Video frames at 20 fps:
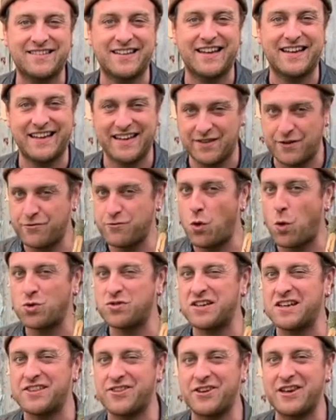here, the
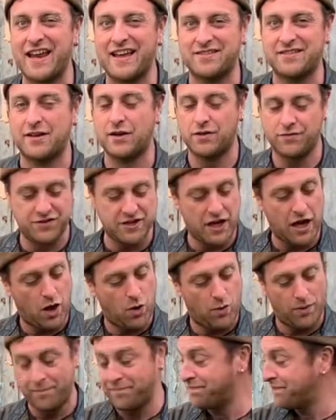14th letter of the
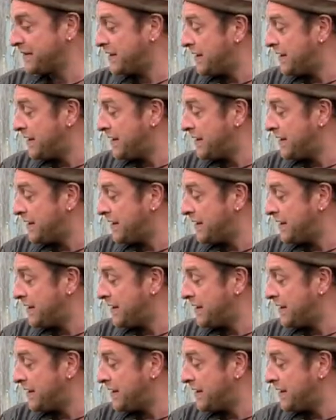Ogham.